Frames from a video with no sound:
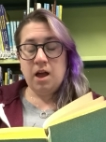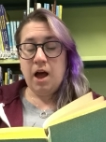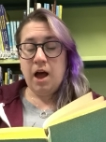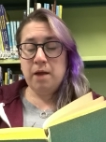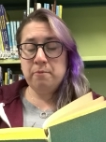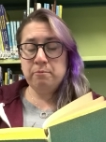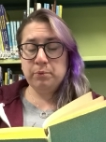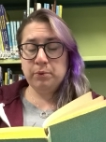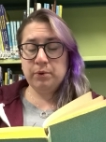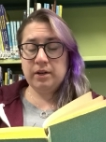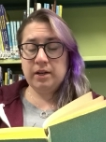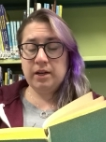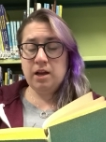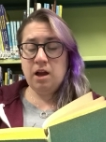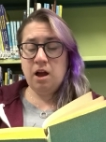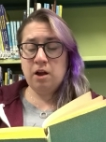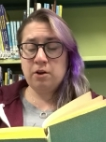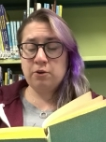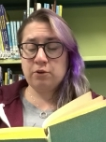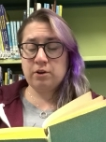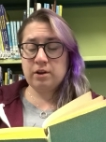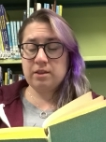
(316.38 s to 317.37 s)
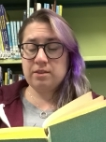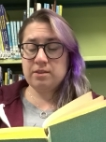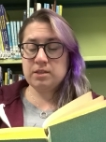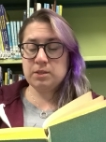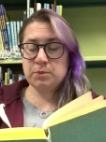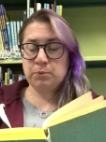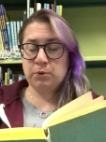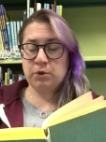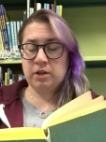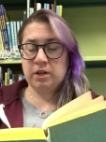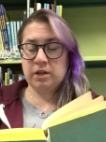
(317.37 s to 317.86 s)
I'm pretty hungry
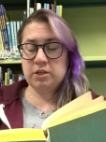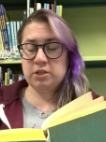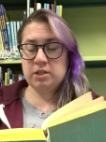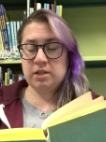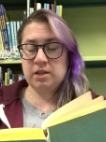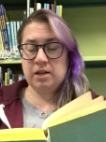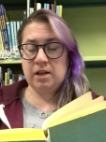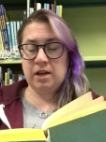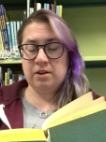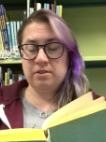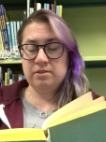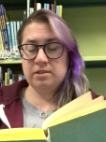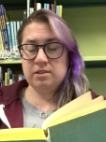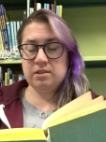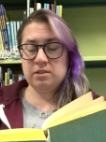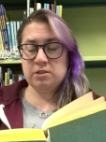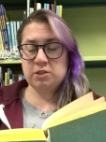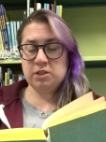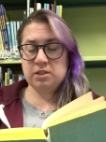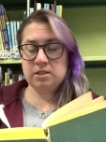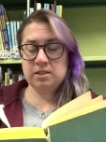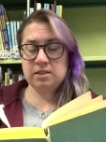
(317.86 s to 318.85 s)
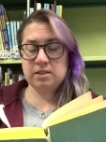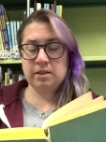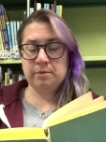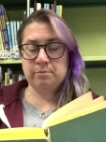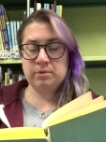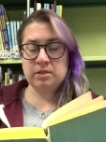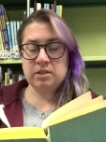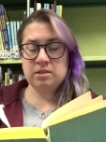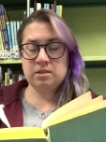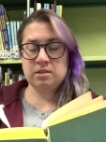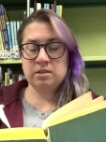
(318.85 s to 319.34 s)
this morning, she announced as she
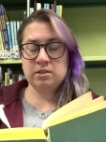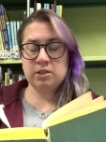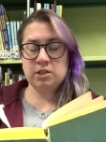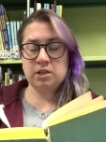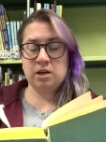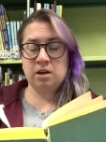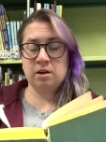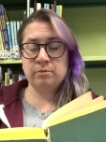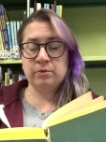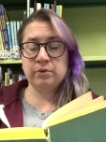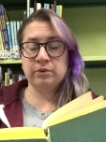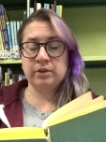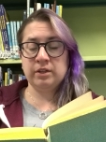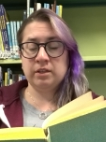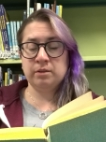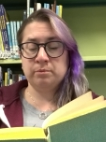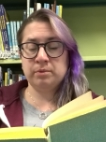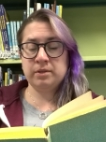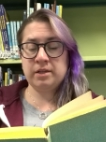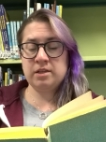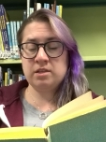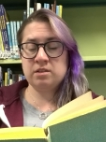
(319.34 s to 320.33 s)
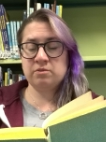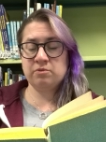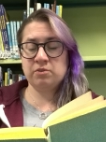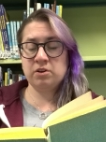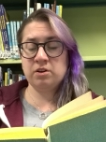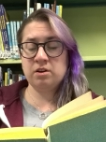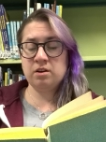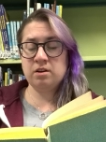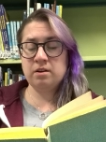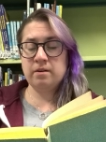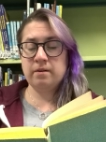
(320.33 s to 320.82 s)
slipped into the chair Marilla placed for
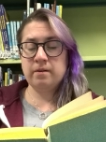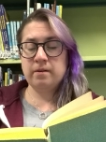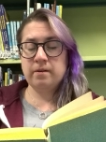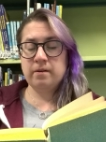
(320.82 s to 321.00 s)
her.